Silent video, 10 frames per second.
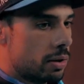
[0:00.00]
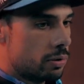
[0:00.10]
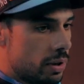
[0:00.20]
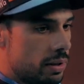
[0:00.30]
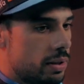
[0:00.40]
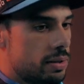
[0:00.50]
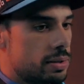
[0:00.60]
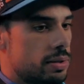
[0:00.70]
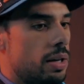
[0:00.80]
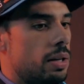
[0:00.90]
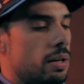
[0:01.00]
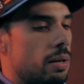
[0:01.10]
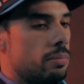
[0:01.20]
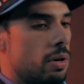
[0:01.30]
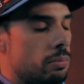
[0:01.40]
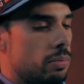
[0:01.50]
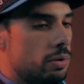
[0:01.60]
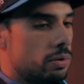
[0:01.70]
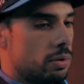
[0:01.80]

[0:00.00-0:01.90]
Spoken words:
critics, and I'm humble